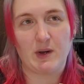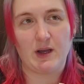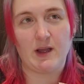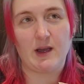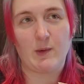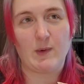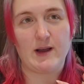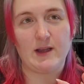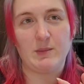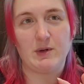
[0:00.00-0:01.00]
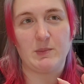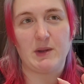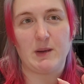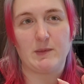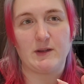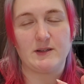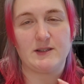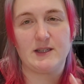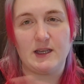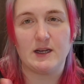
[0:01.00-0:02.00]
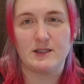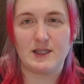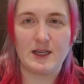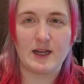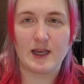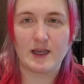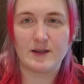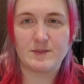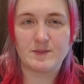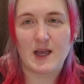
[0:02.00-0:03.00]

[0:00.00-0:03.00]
but I want him to be able to see us eating.